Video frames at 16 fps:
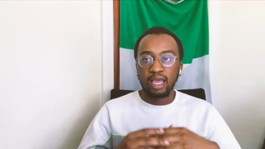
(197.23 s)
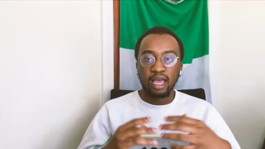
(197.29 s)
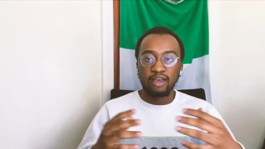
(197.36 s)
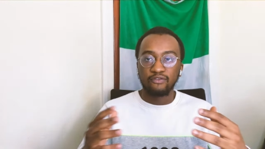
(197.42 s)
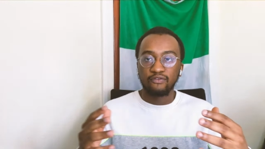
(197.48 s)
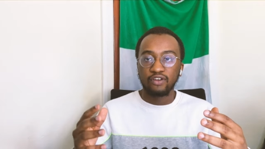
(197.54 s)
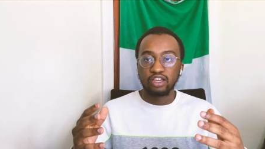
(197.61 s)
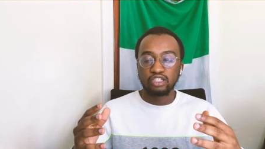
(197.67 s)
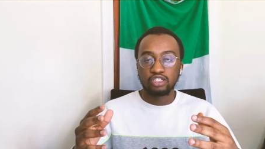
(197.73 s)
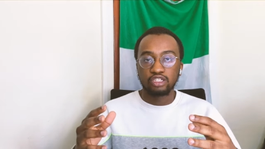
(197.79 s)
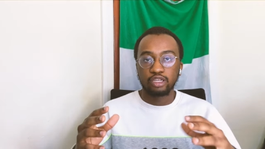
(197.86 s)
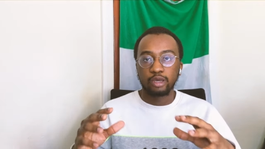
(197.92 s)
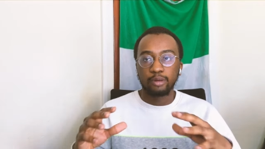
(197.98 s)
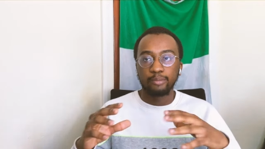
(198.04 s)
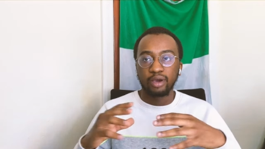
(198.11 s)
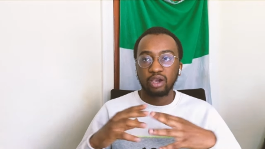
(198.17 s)
At first
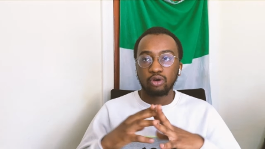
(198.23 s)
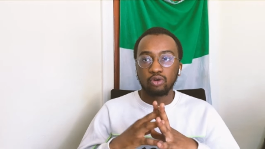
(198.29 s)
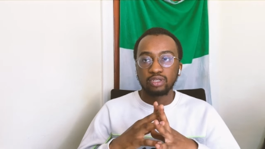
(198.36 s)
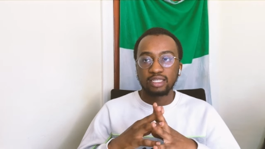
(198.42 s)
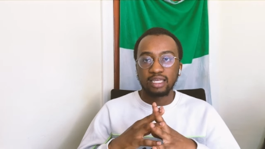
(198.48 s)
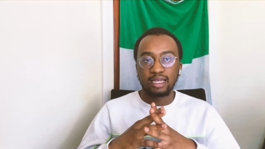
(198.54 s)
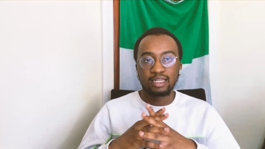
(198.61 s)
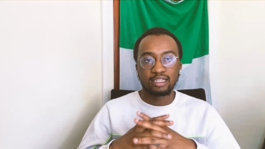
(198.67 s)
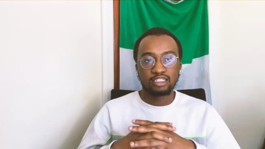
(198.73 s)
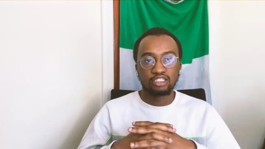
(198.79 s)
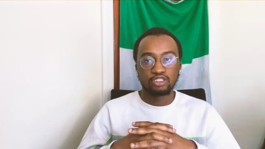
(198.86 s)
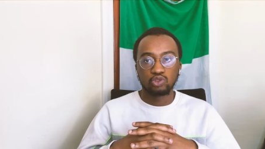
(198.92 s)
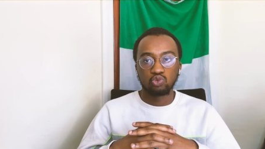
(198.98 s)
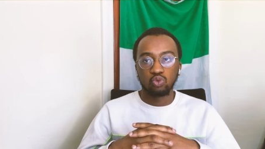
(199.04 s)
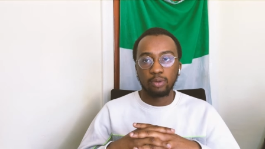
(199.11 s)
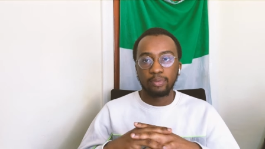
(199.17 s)
year, my course had an
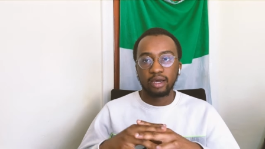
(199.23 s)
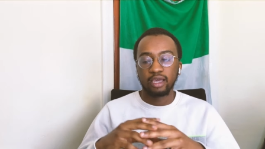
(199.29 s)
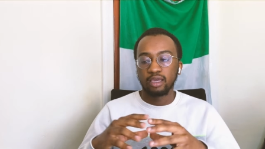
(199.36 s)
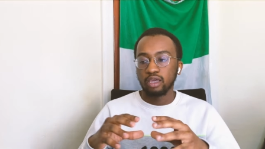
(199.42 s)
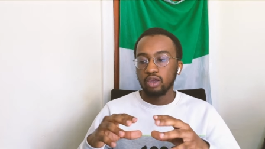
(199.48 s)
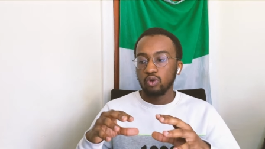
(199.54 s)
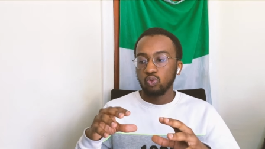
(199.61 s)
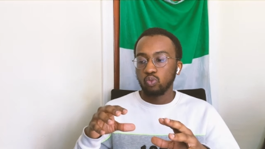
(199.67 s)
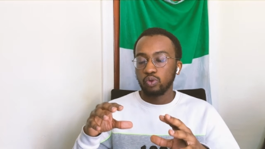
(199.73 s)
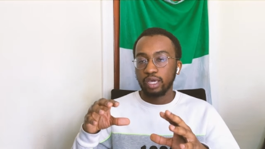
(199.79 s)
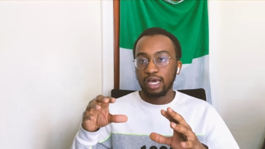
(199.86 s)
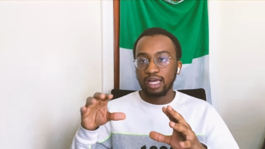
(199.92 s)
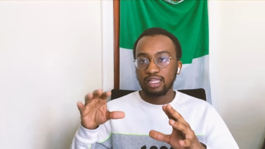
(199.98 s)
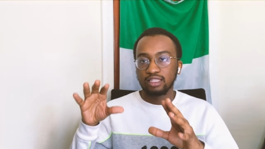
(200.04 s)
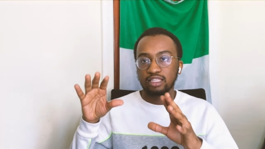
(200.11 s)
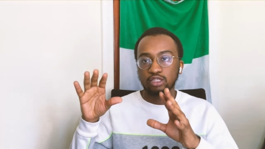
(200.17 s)
issue whereby we
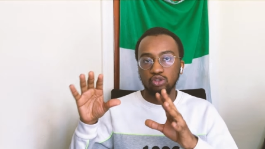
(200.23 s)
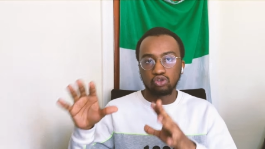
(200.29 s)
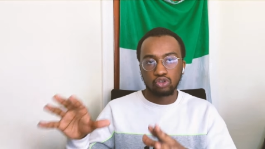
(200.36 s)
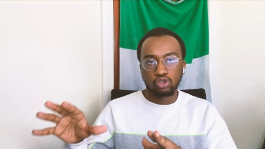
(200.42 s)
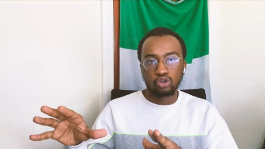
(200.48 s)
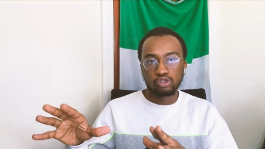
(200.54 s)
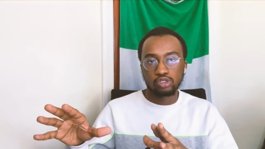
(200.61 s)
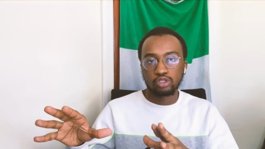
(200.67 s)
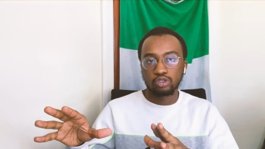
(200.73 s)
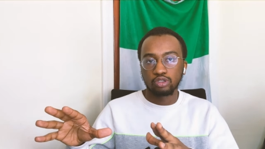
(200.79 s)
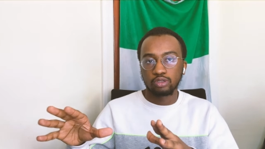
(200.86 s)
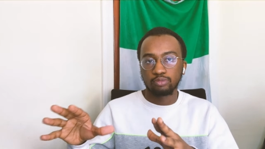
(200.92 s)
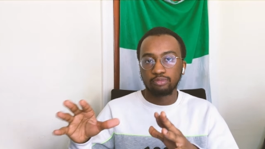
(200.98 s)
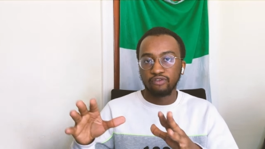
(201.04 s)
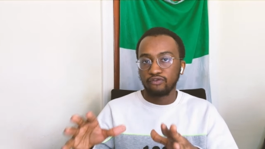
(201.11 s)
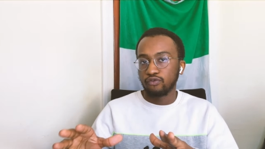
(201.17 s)
had the
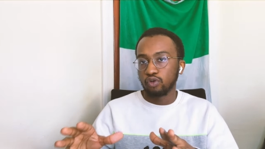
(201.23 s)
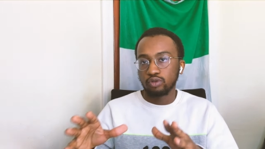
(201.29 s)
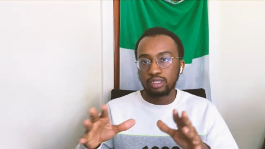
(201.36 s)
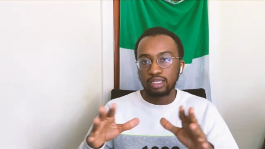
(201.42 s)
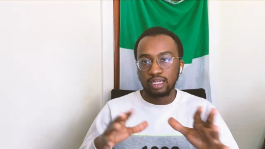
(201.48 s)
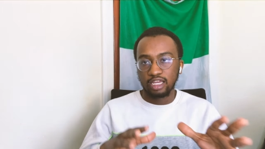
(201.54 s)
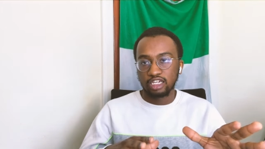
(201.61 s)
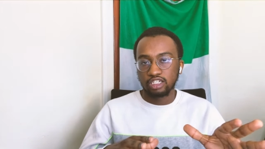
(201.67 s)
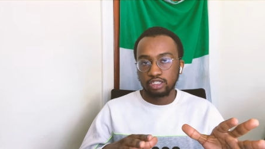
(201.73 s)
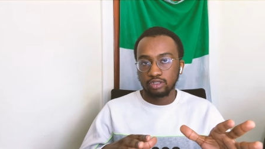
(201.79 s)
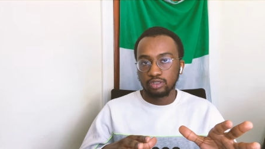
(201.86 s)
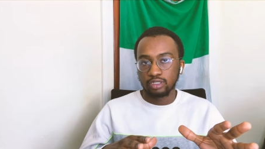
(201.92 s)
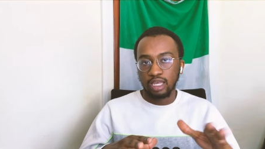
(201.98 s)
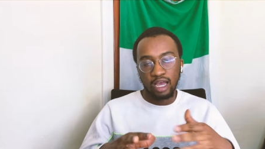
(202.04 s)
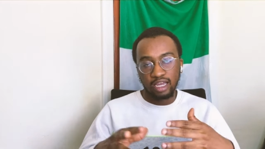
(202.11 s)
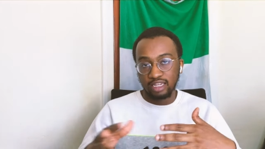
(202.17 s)
tutorials before the
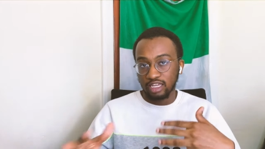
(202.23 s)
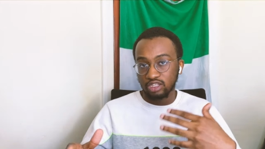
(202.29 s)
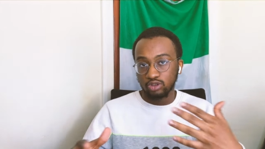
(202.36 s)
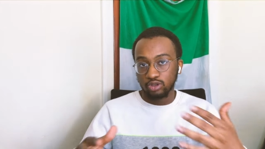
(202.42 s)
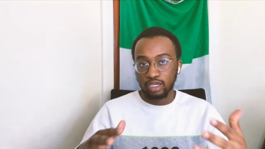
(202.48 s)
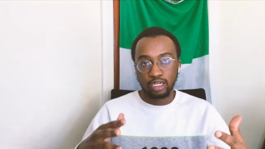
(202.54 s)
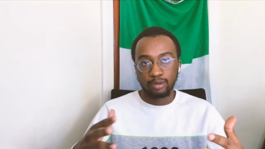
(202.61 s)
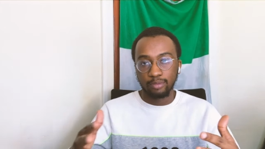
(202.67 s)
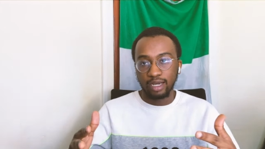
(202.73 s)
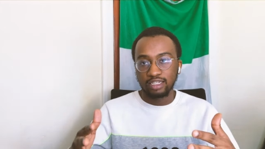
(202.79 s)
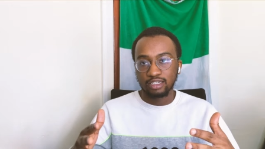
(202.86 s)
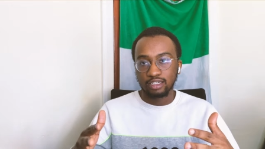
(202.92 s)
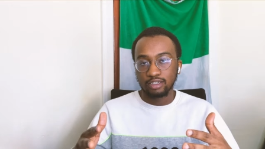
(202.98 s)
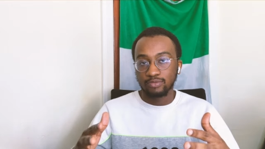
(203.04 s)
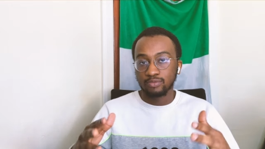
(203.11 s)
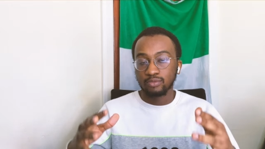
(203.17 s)
lectures, and as you can
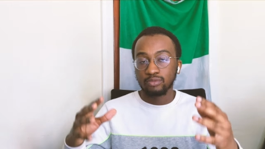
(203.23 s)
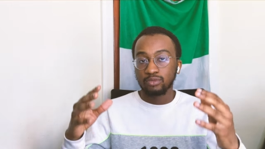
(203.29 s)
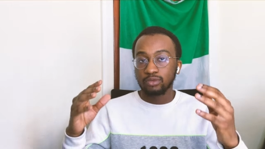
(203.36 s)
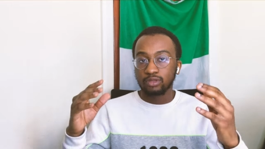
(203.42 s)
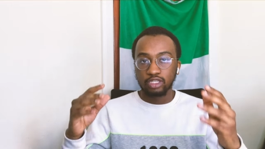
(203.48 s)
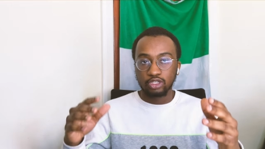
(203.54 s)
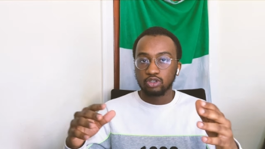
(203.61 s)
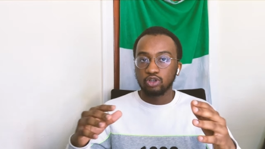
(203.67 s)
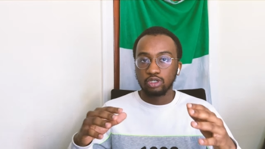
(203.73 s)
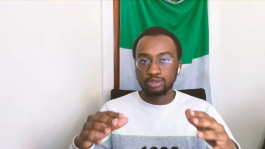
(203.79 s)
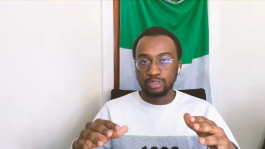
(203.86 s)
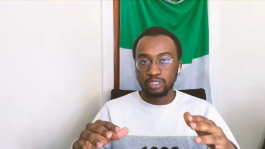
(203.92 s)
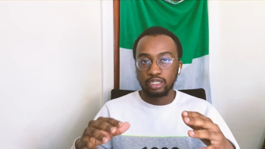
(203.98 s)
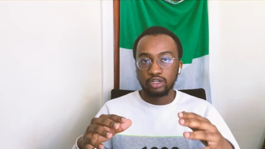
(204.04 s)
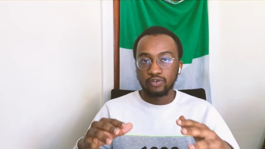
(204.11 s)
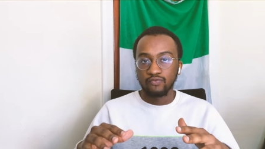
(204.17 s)
imagine, this got
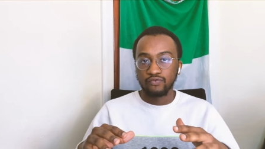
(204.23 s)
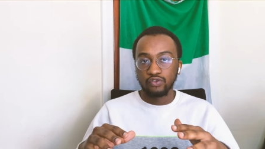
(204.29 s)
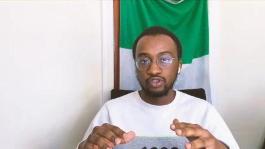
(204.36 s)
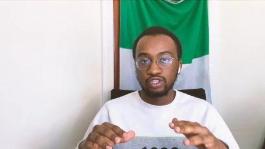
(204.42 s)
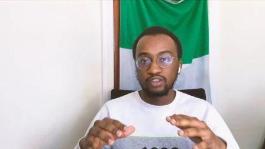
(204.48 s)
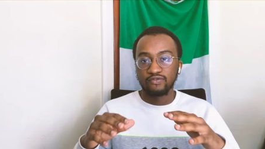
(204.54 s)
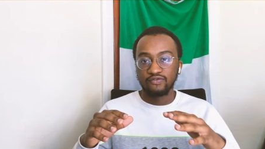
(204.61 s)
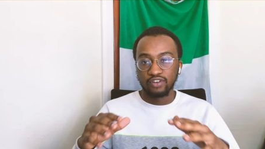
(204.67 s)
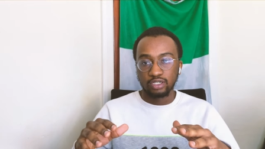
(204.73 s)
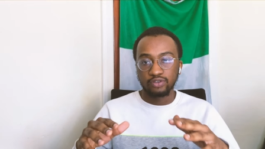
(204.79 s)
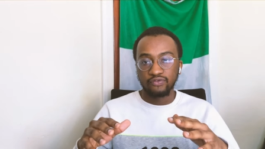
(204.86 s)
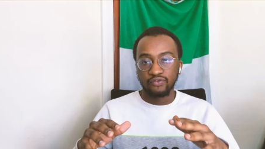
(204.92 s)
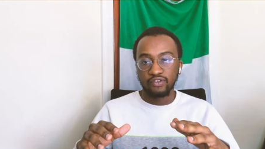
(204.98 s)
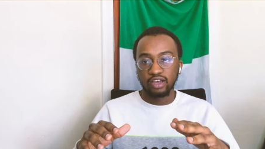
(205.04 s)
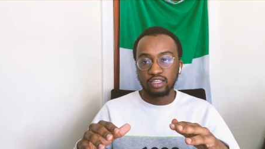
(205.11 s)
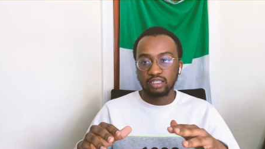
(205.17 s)
really confusing very
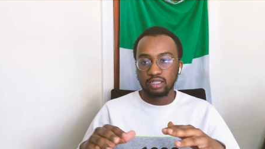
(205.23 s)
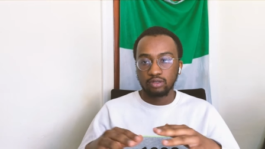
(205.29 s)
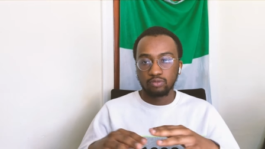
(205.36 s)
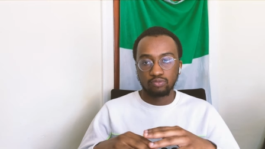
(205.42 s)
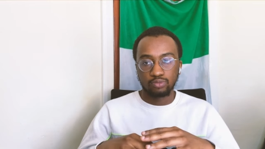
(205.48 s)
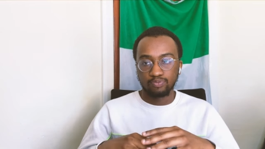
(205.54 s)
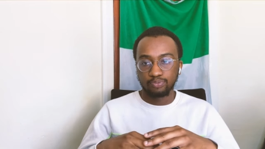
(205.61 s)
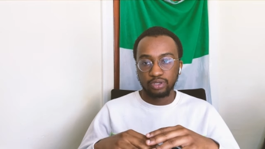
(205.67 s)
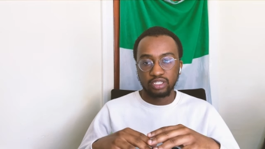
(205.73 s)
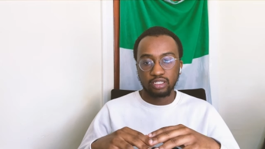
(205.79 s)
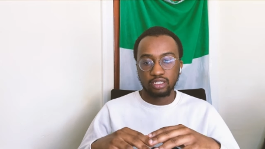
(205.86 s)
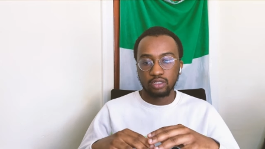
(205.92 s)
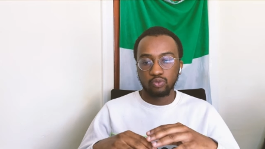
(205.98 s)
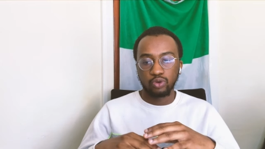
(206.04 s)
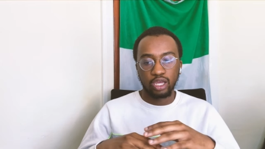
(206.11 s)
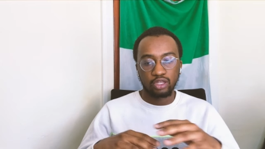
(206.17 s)
fast, and
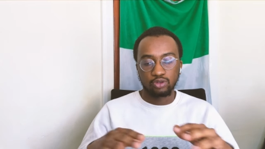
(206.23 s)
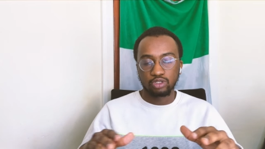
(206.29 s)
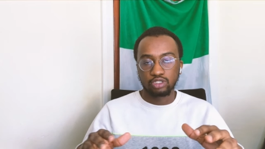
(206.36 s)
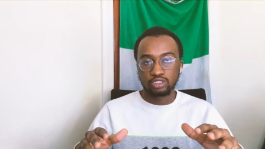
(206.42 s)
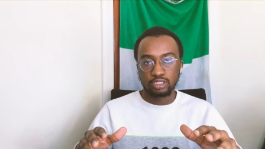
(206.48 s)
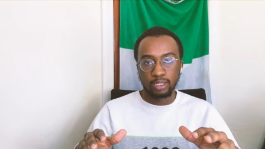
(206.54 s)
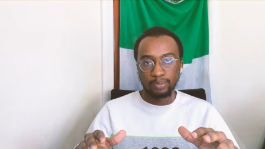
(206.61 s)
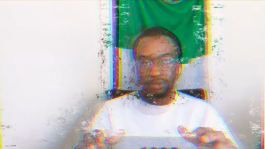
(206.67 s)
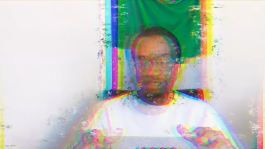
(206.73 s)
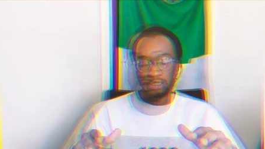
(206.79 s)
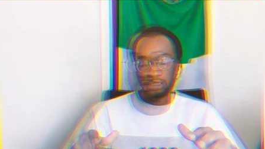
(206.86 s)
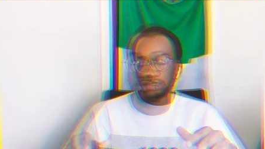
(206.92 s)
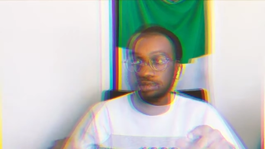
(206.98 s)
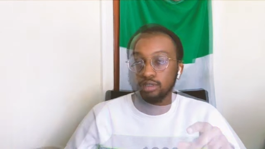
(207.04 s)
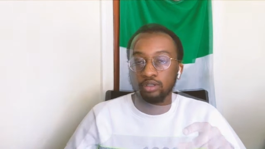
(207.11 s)
basically we had to scrap it.